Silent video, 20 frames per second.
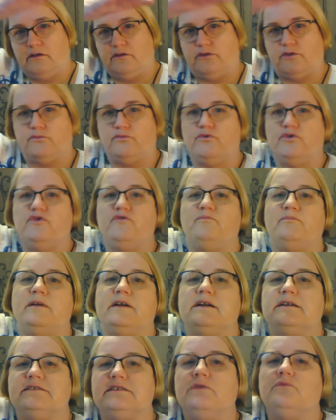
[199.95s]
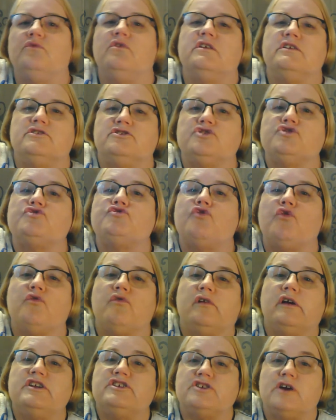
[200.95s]
roof," because he wanted
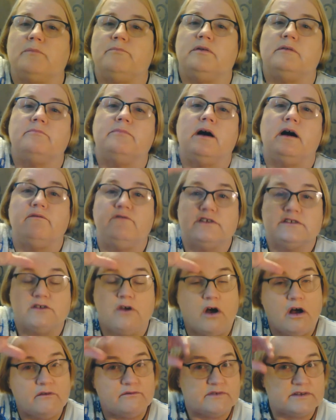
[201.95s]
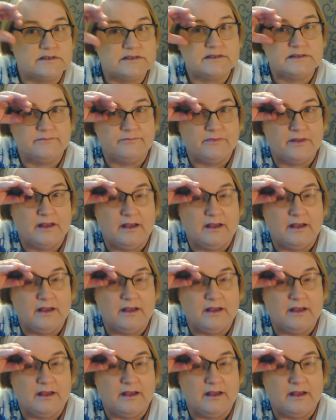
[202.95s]
storage up above his office.